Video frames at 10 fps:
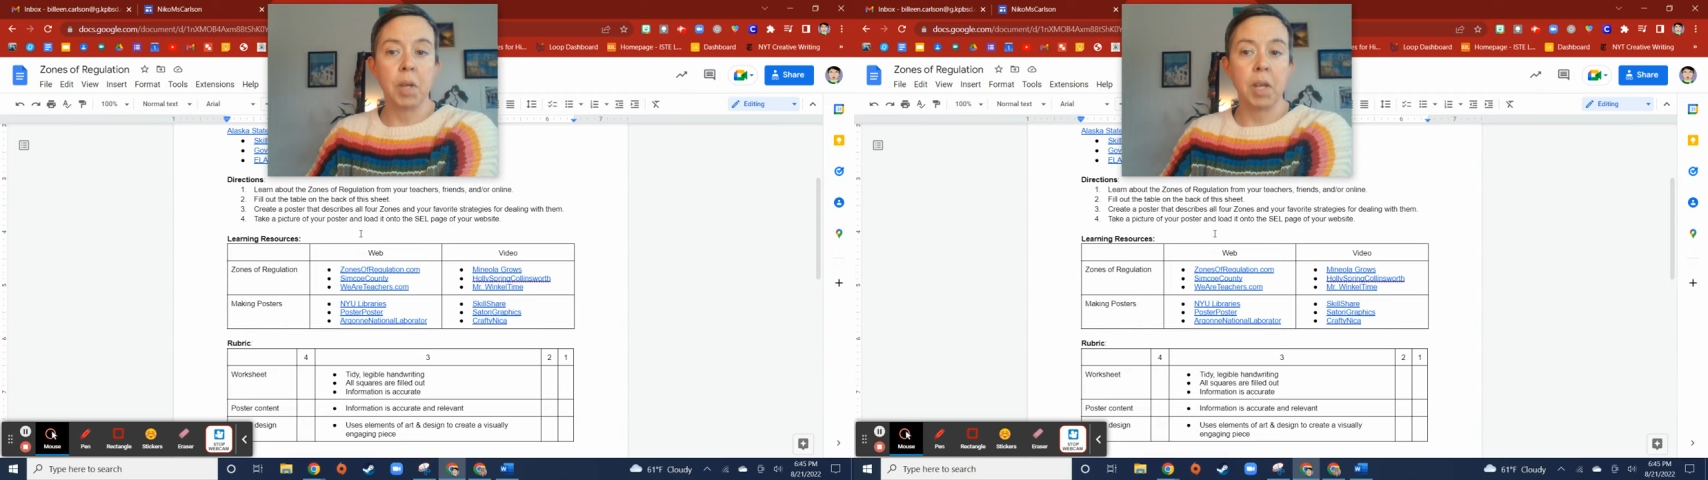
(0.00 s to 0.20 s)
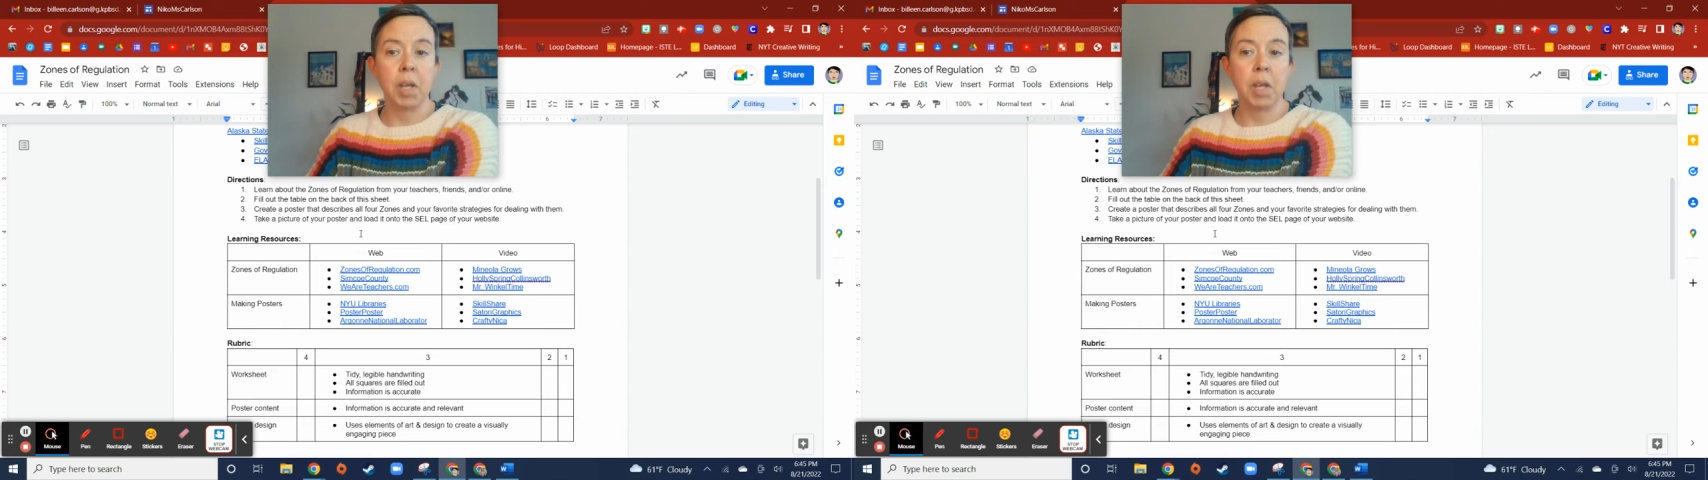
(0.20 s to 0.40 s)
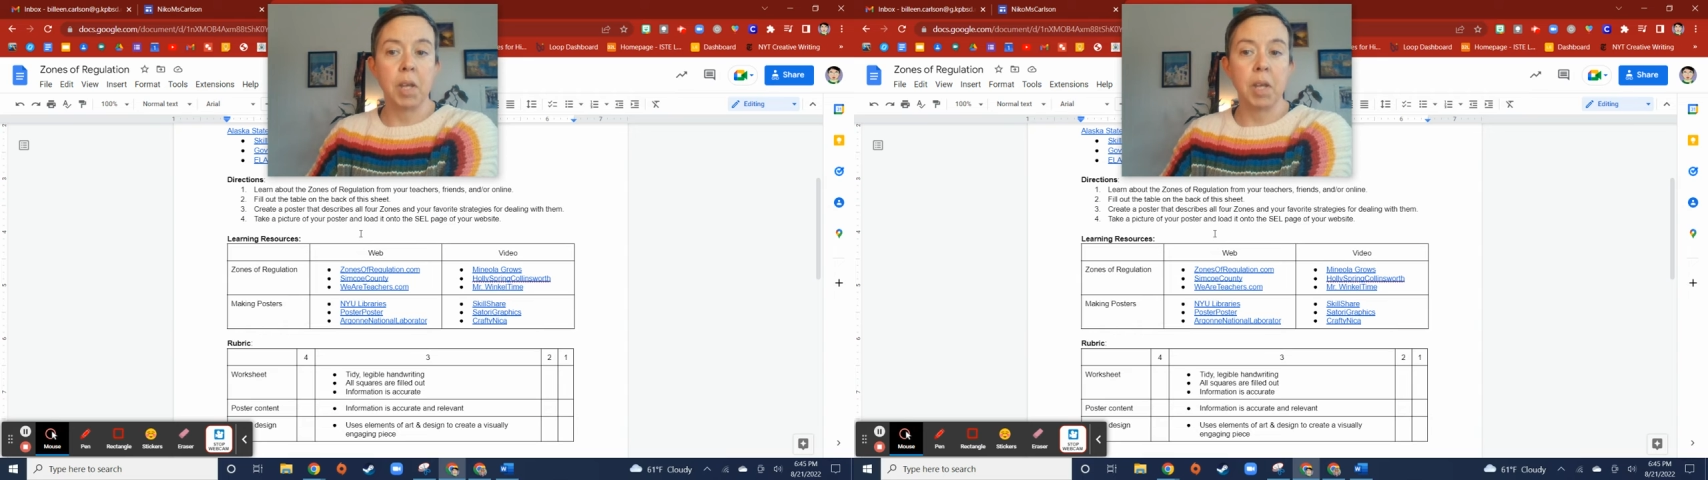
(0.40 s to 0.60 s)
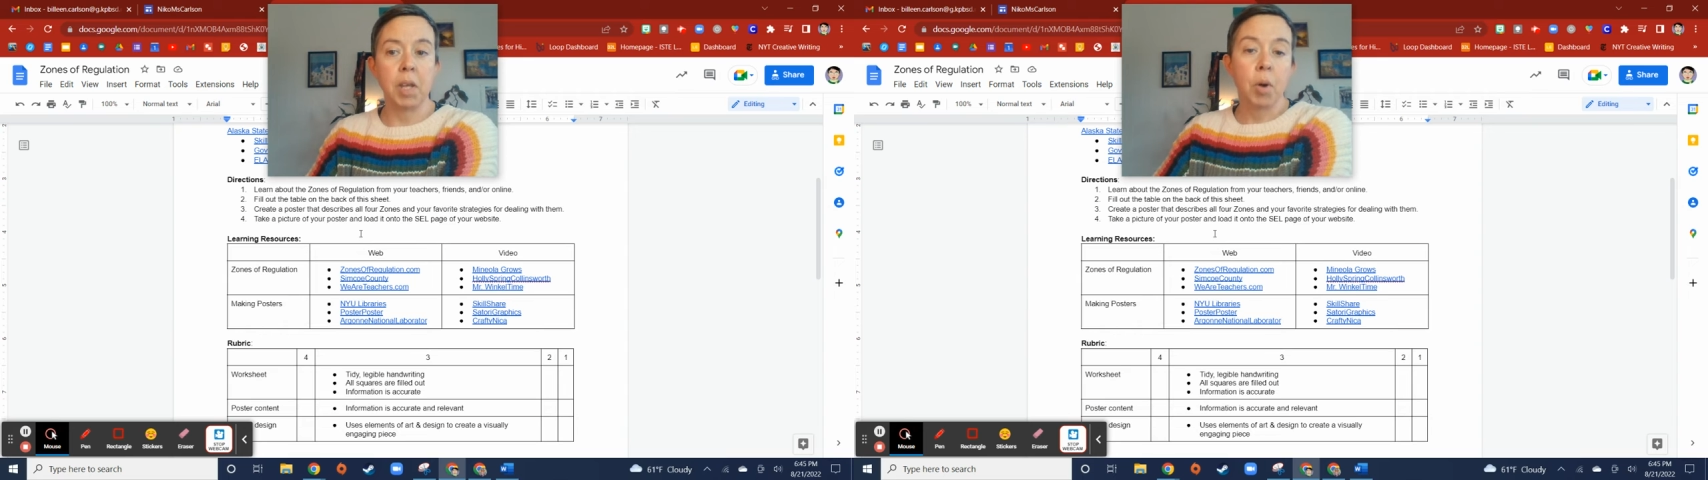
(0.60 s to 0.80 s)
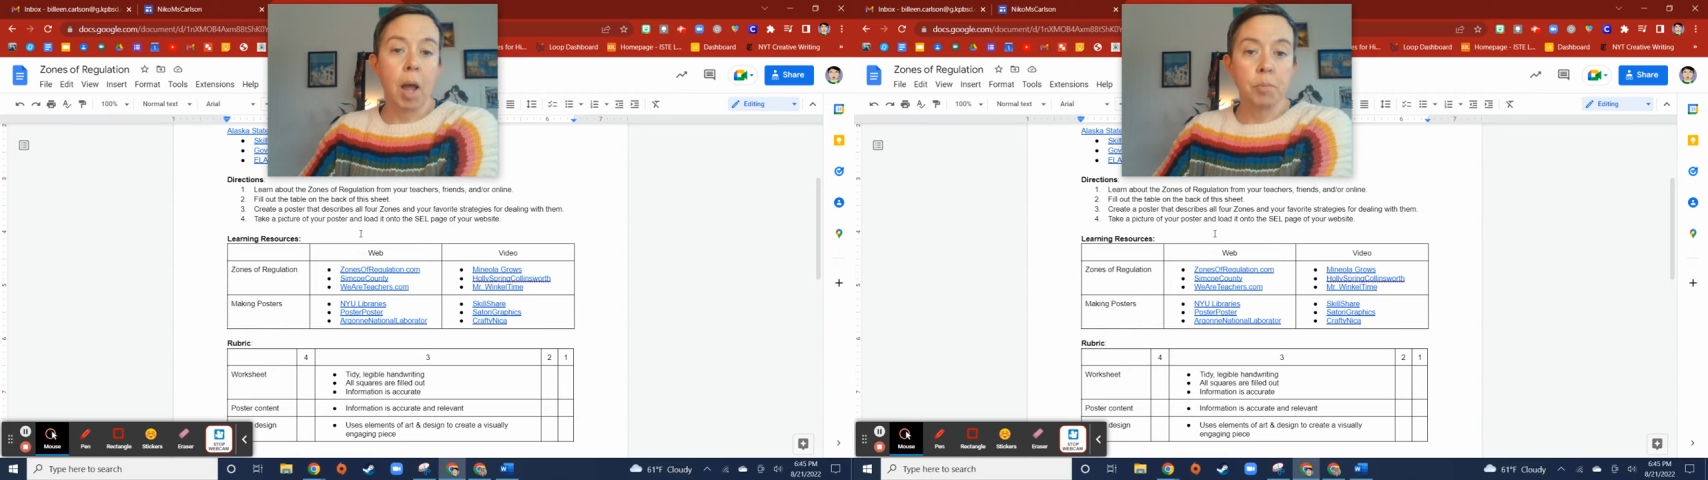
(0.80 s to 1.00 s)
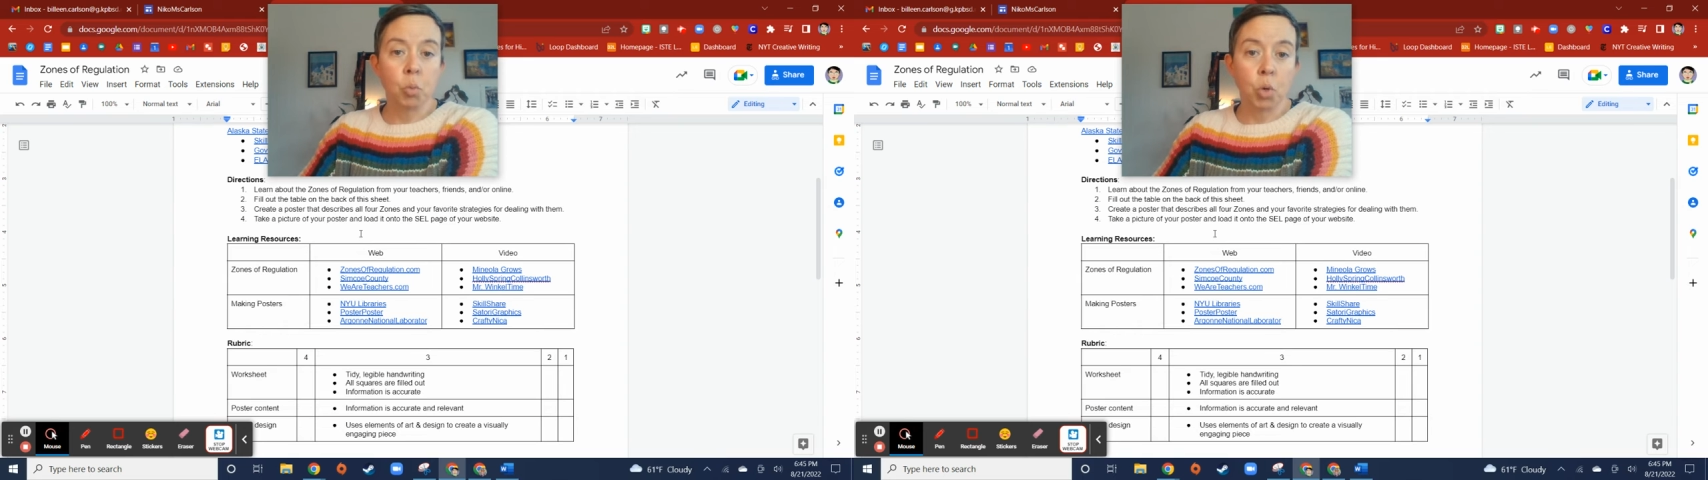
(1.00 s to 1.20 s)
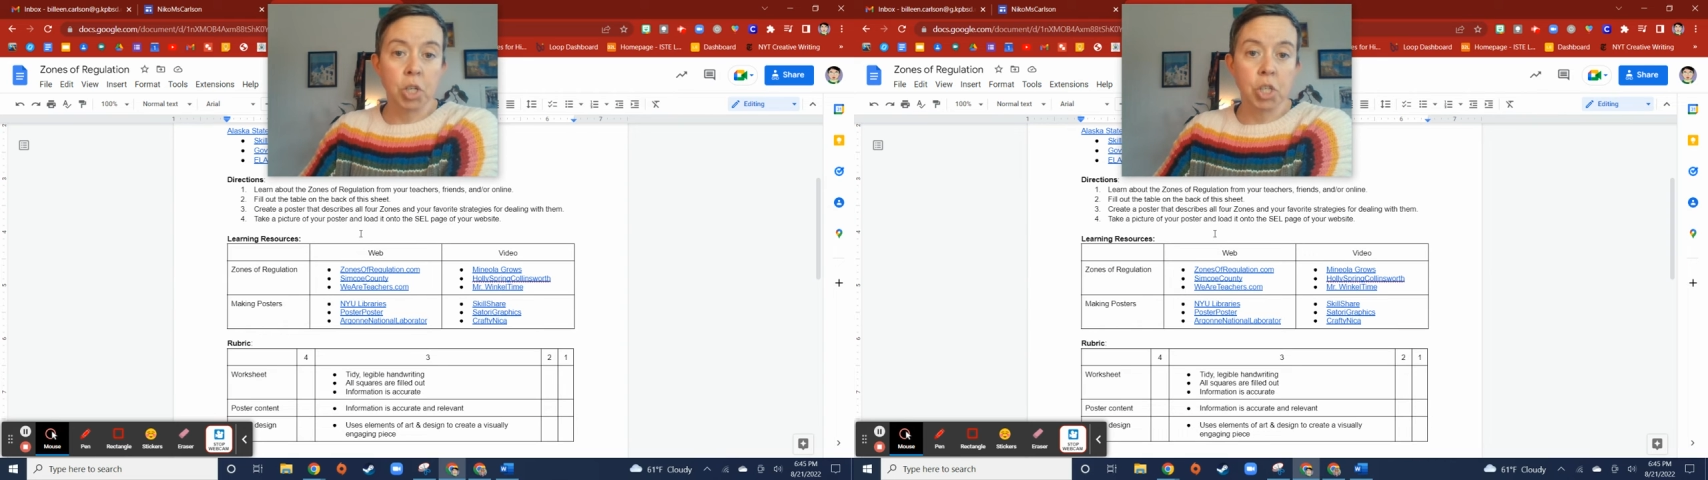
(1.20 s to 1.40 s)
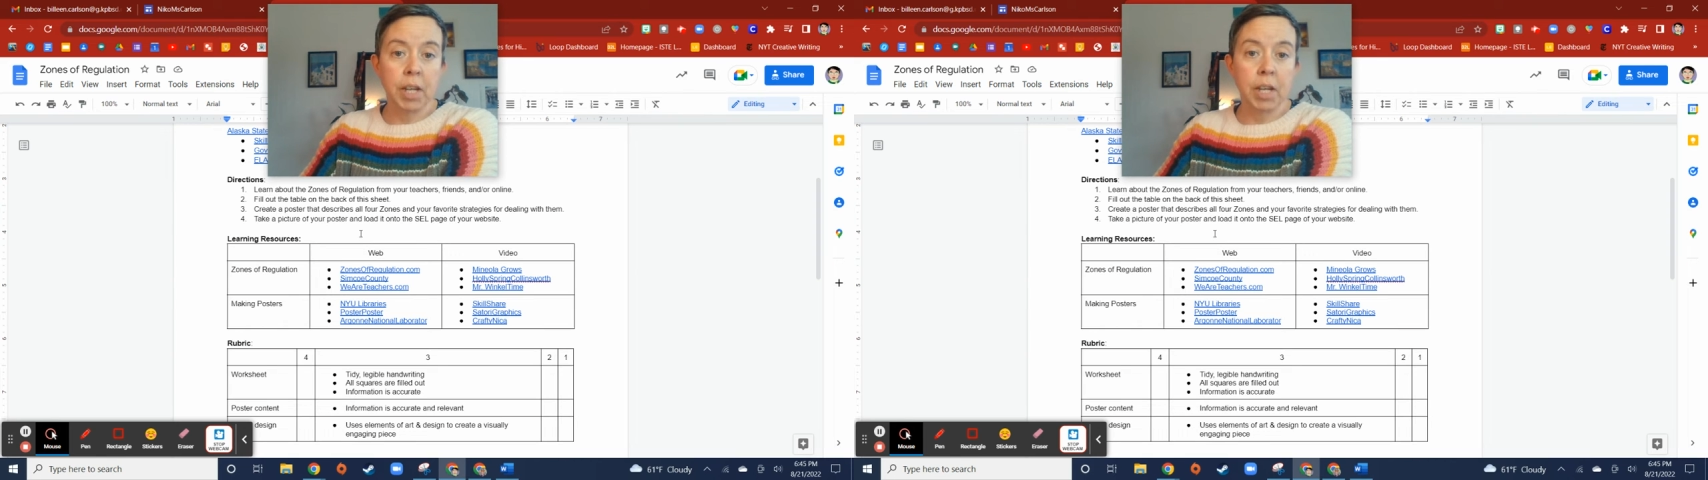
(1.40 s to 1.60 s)
be perhaps a
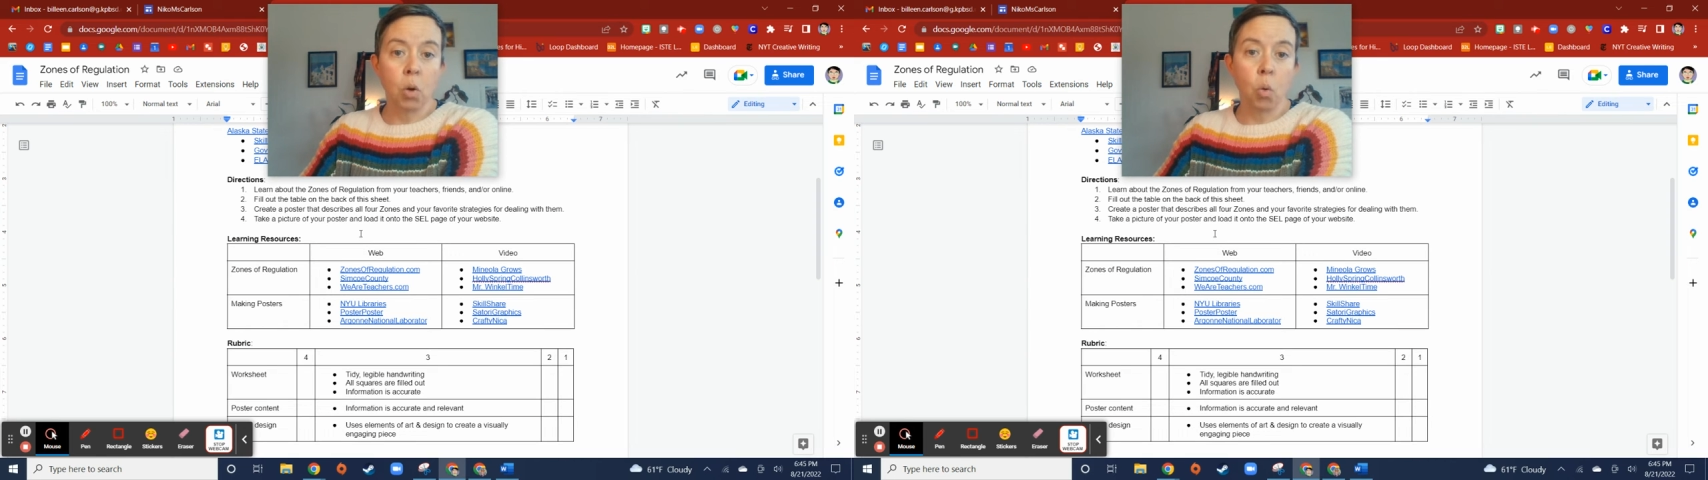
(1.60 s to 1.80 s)
worksheet